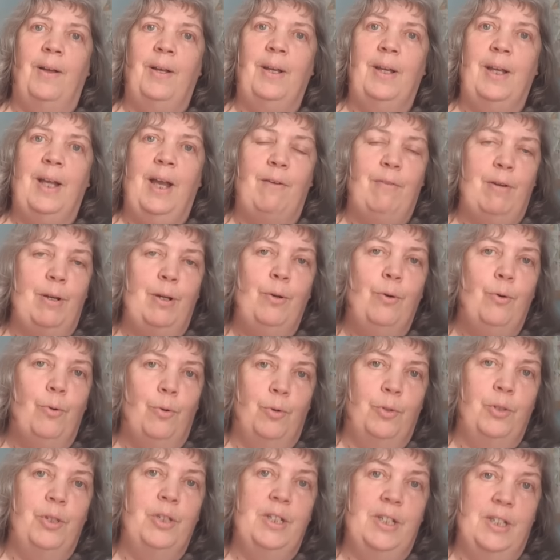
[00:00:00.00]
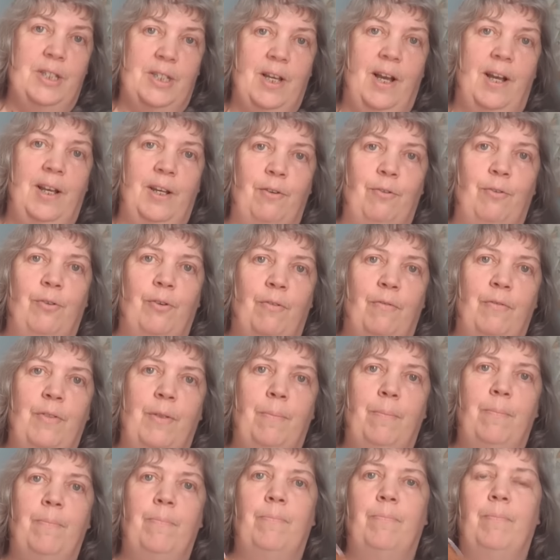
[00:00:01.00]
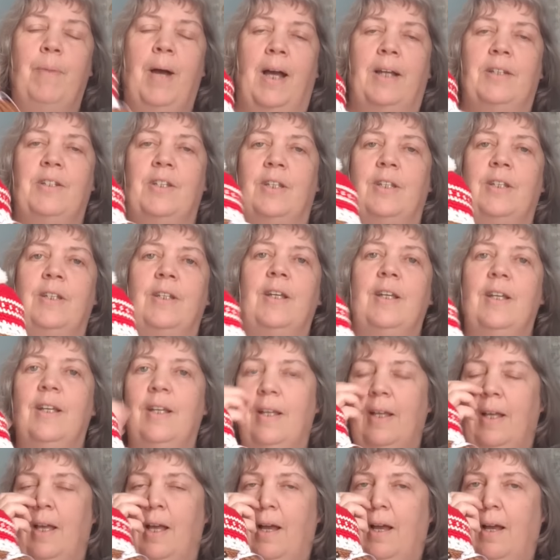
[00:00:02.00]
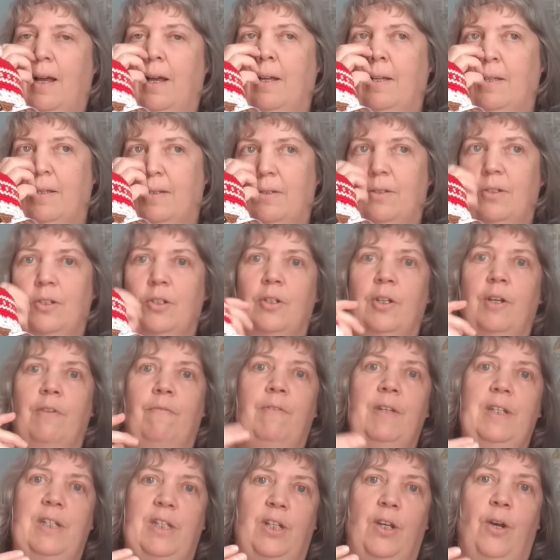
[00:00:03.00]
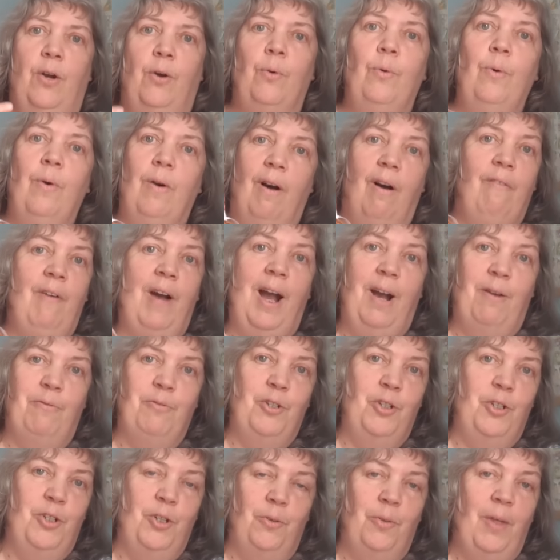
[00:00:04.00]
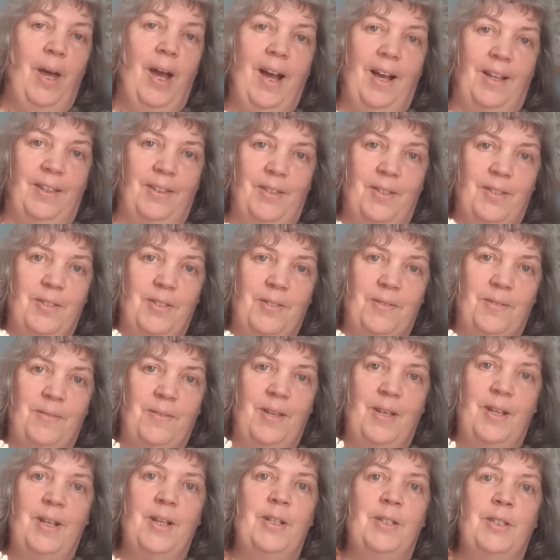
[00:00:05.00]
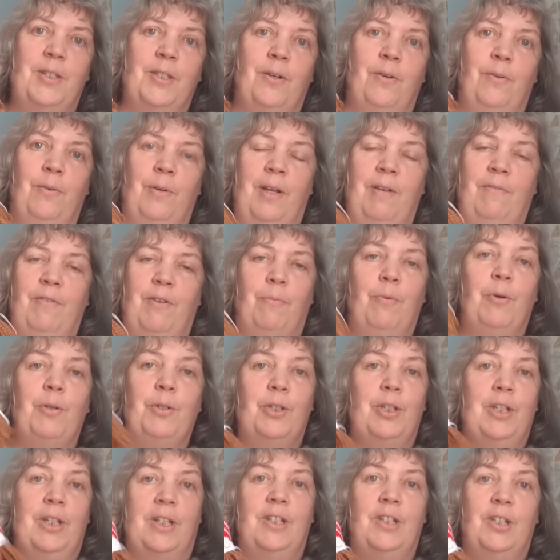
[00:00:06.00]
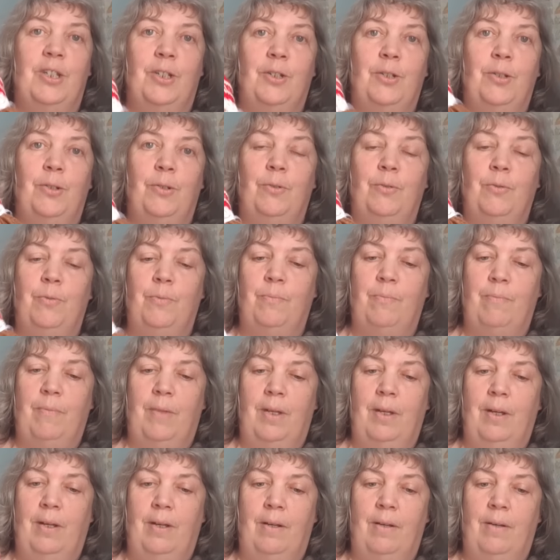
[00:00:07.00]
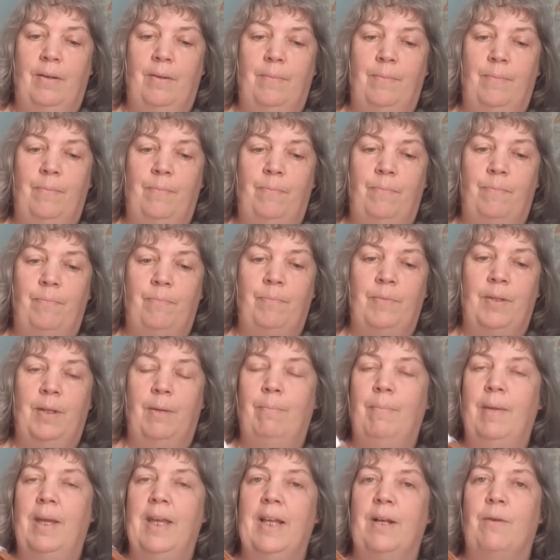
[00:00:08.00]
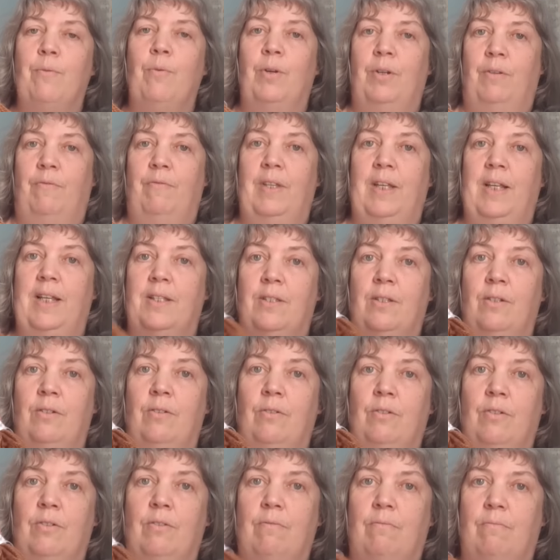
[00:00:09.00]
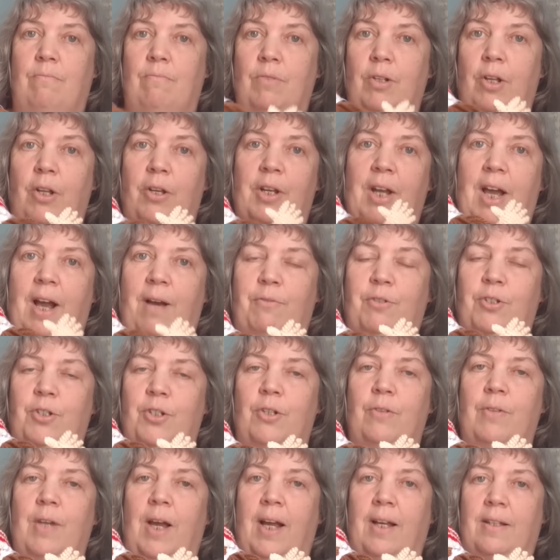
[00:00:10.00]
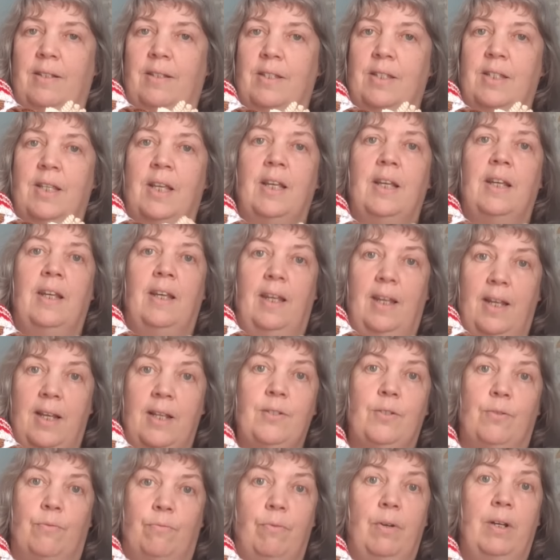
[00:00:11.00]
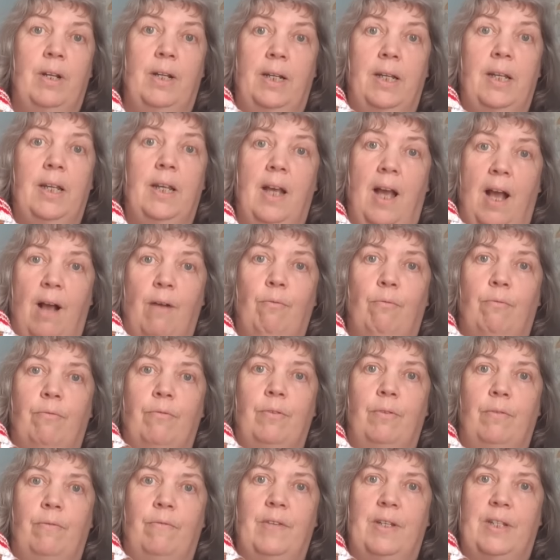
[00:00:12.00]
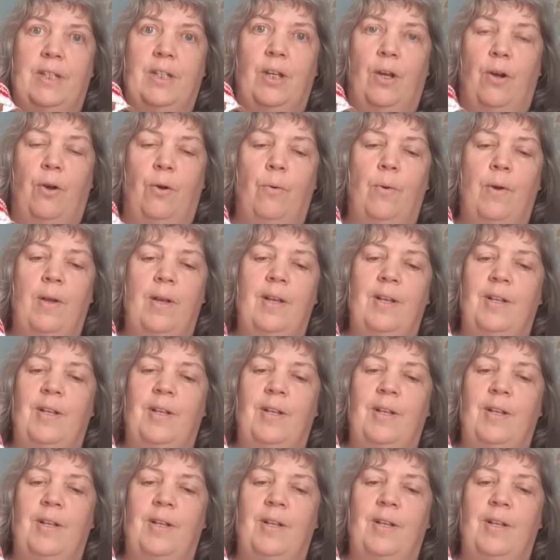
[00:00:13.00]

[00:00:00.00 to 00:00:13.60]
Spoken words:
Kerry Lord, the designer of the pattern, had done a video of how to do the hands. So if you're wanting to make one of these and learn how to do the hands, it is a really helpful video.